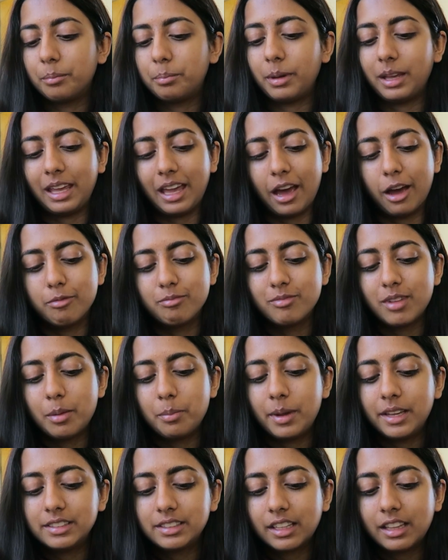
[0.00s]
But yeah,
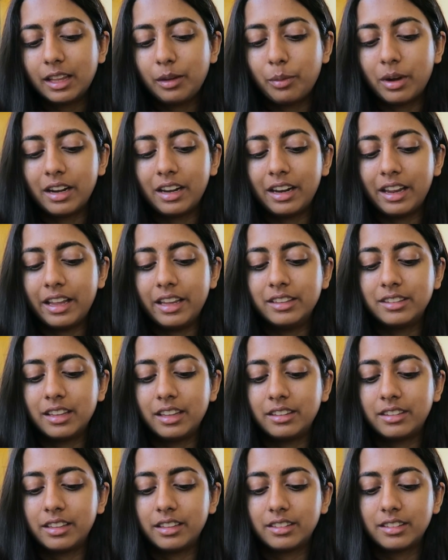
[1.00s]
basically what it
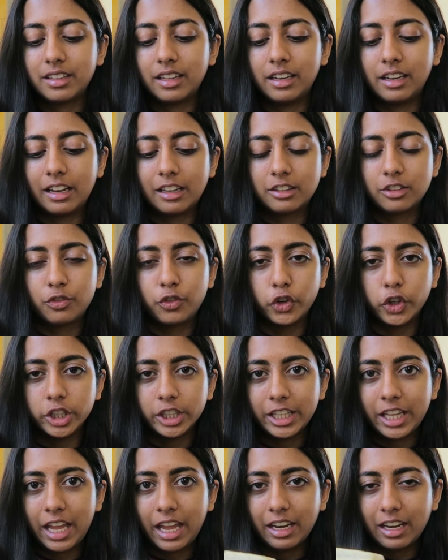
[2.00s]
is it's an
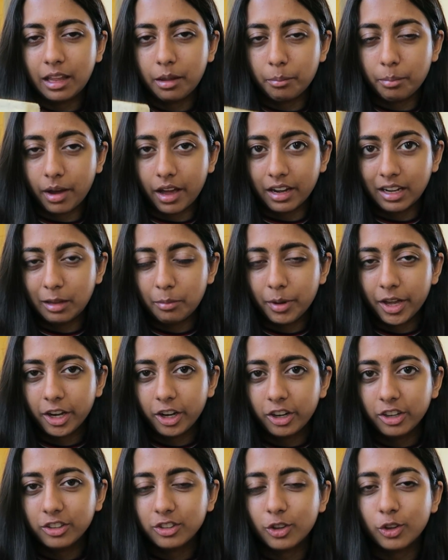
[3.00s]
exfoliating body
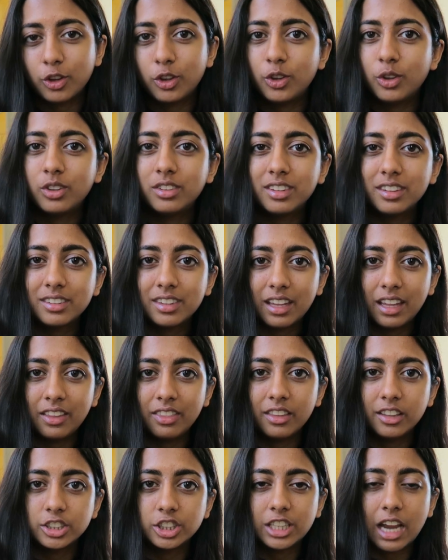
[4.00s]
butter. So you use this
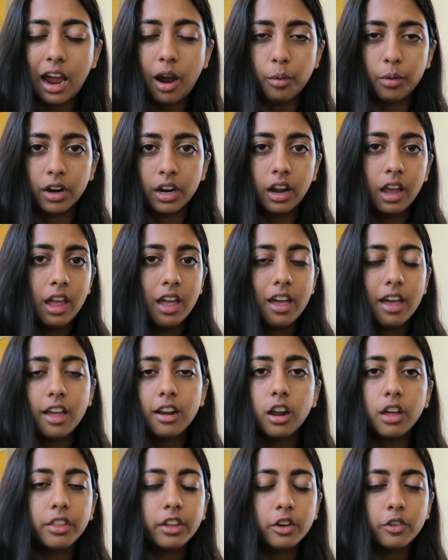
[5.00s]
in the shower,
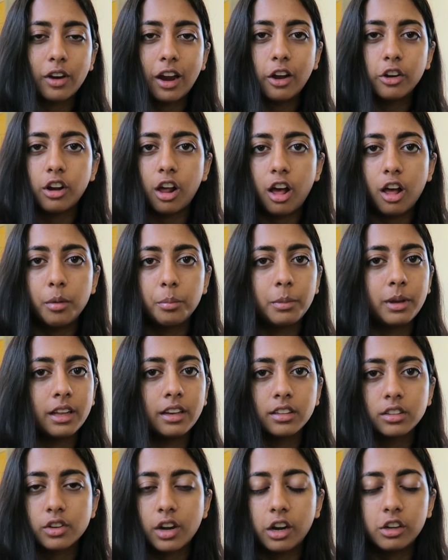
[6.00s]
and all the ground
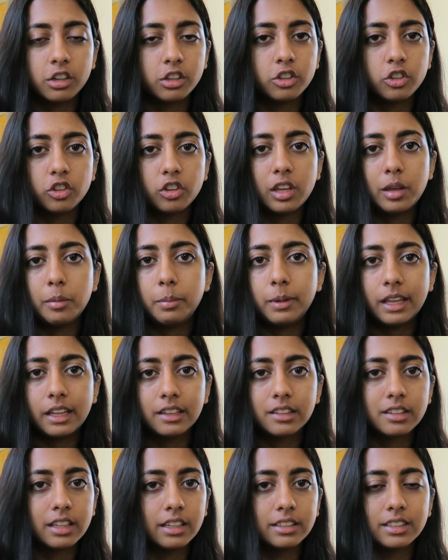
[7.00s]
almonds, ground jujube
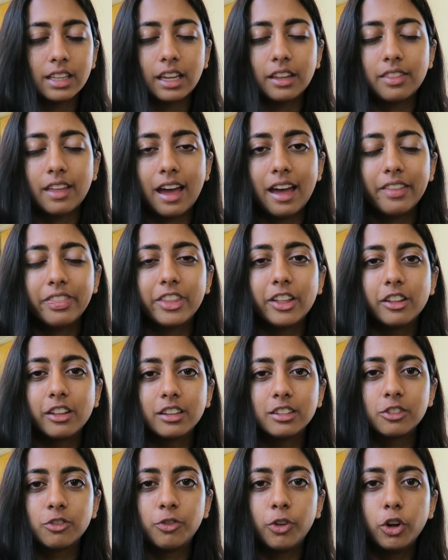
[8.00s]
beans, things like that, they'll
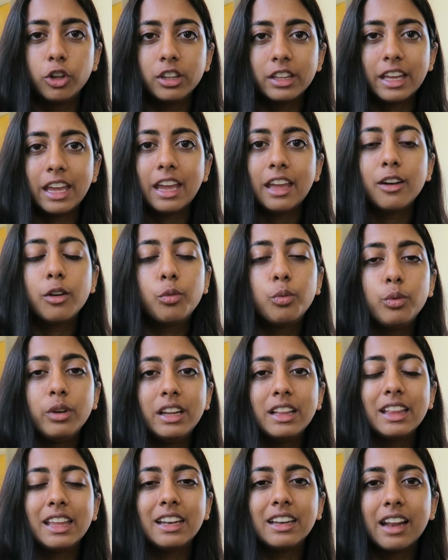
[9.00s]
exfoliate
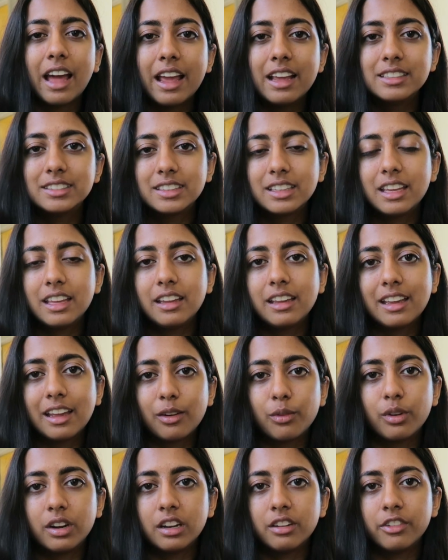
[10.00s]
really nicely and
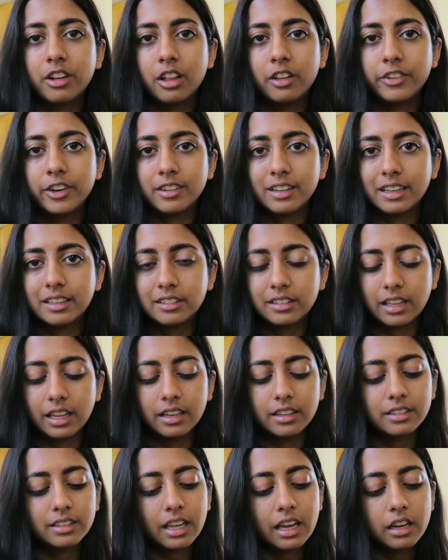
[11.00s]
get rid of all of your dead
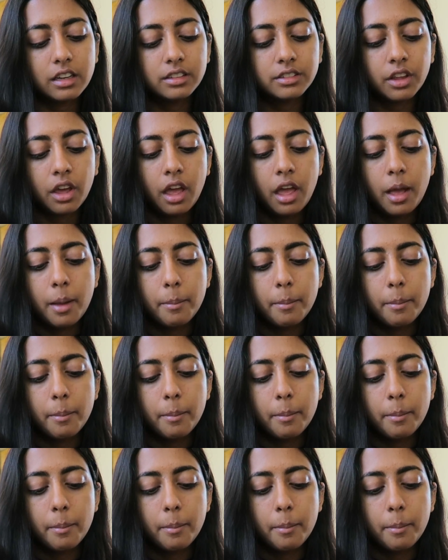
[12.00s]
skin cells.